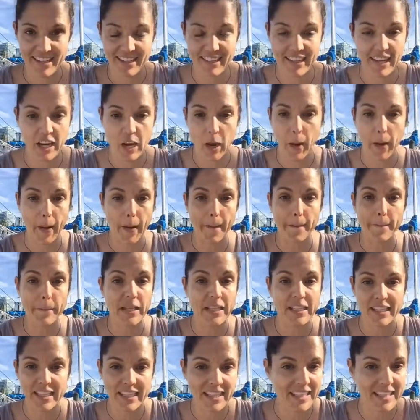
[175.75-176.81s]
like
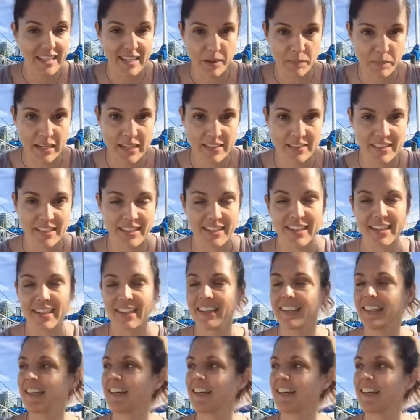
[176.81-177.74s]
completely amazing.